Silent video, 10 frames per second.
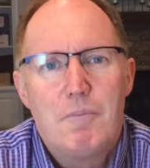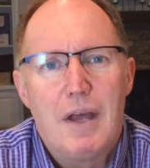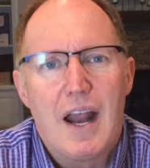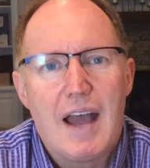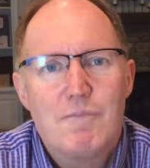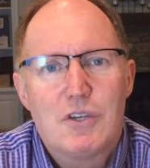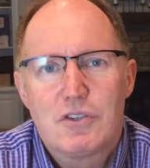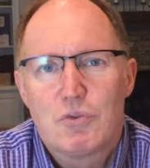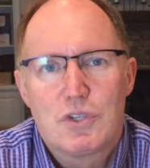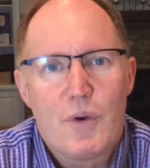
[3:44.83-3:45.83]
But I'm
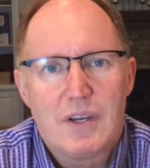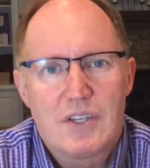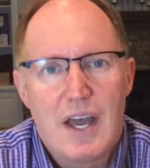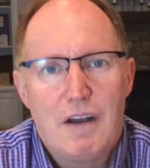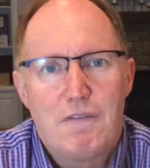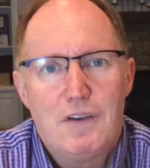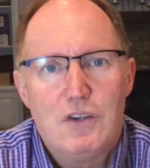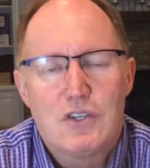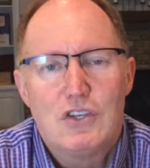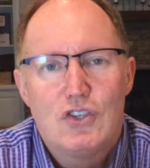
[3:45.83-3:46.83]
just so excited for
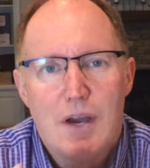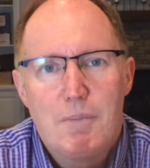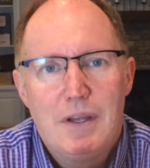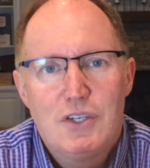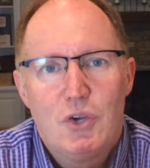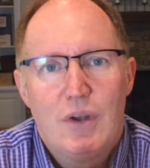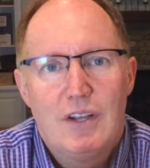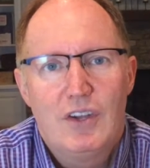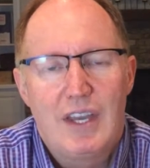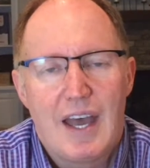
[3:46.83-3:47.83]
you to jump into it
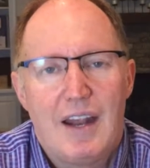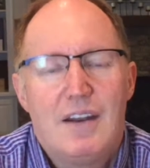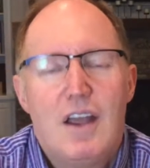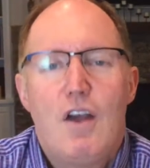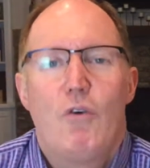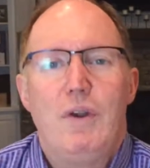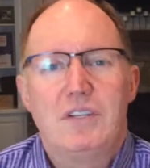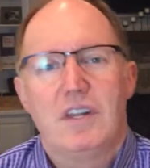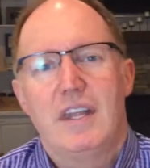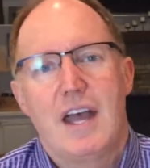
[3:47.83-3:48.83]
and look at it.
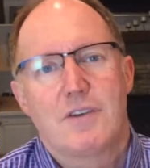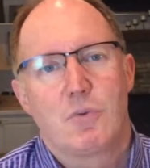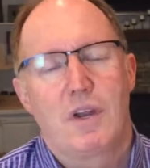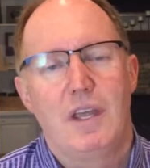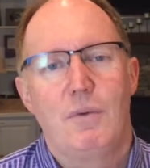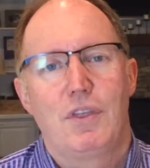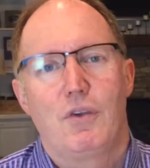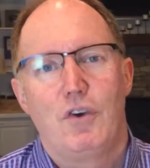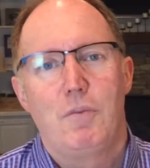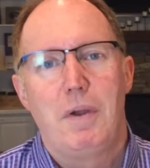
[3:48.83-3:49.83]
Recently, I was working with
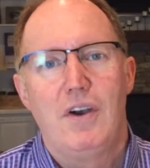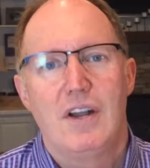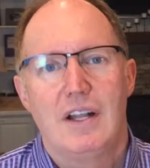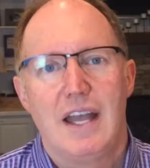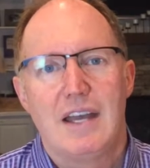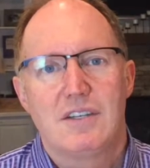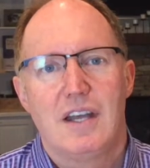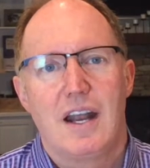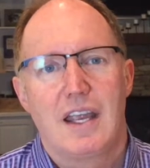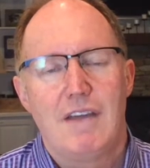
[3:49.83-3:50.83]
a group here in
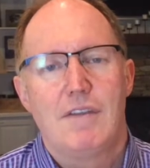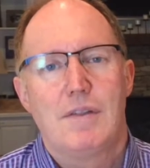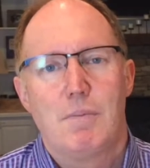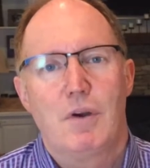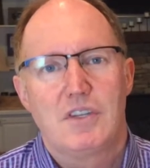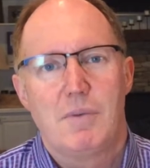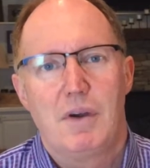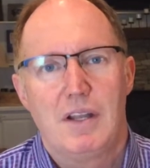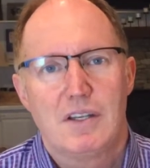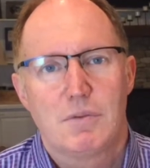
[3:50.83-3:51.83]
Atlanta, and I gave them the book
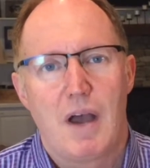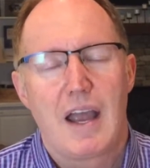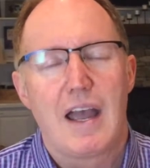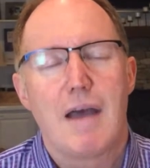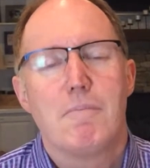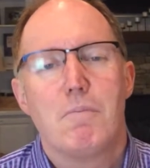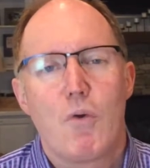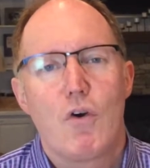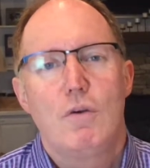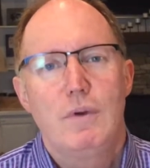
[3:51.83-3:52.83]
summary of this. I got
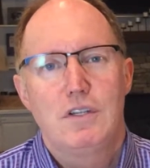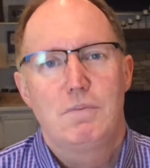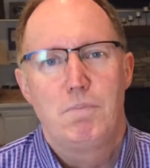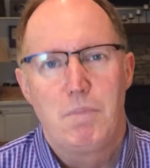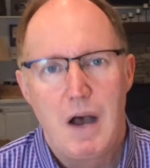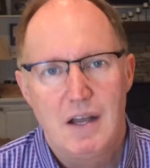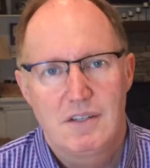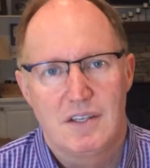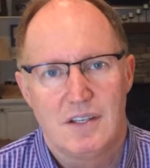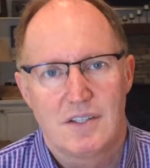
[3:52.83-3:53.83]
more
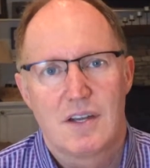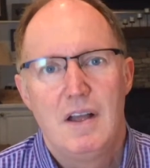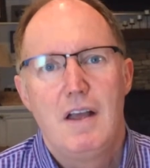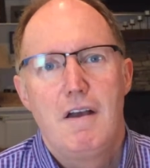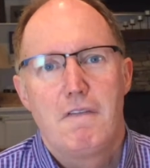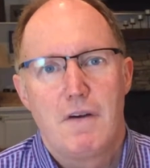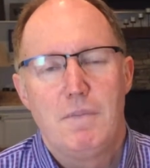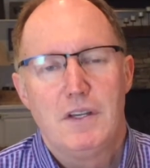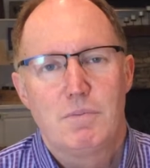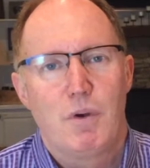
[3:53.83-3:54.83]
responses
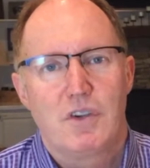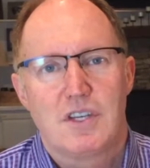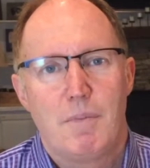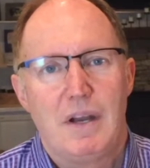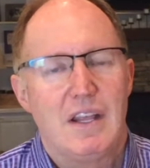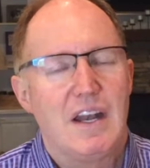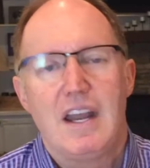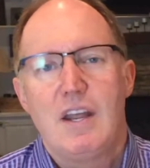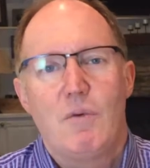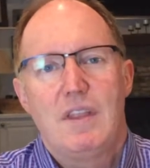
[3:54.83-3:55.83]
from this book summary
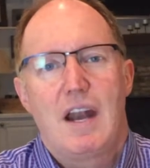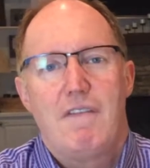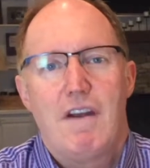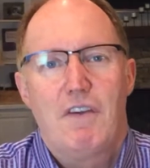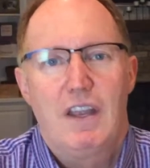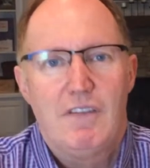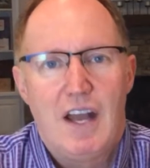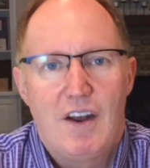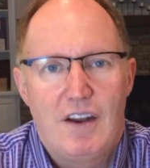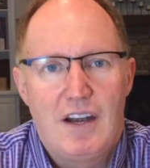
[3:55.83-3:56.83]
than anyone that I've ever
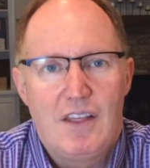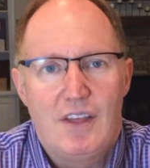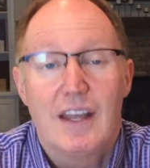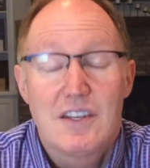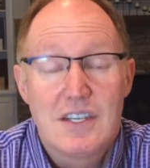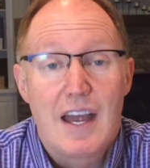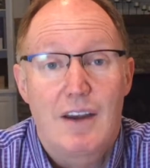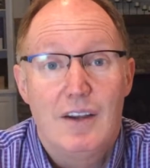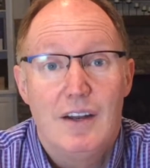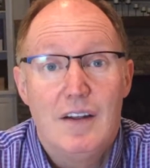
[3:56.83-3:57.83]
given out on anything. It's
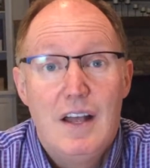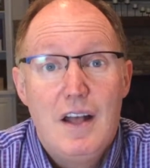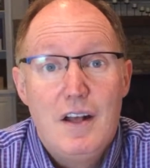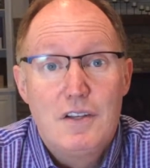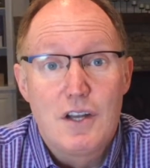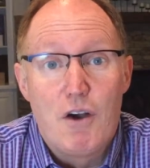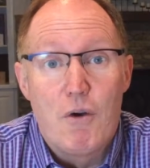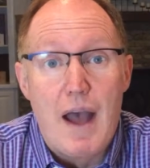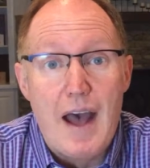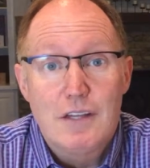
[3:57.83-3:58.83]
that good.
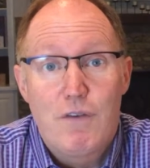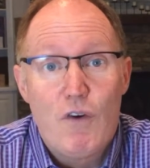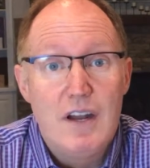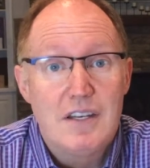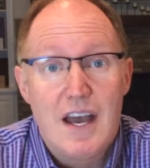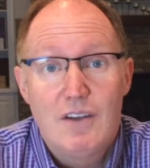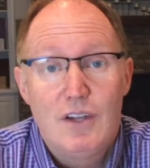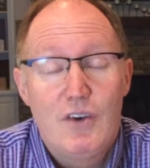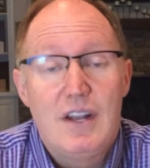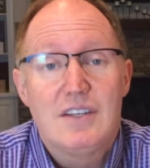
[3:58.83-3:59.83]
So ask for it, download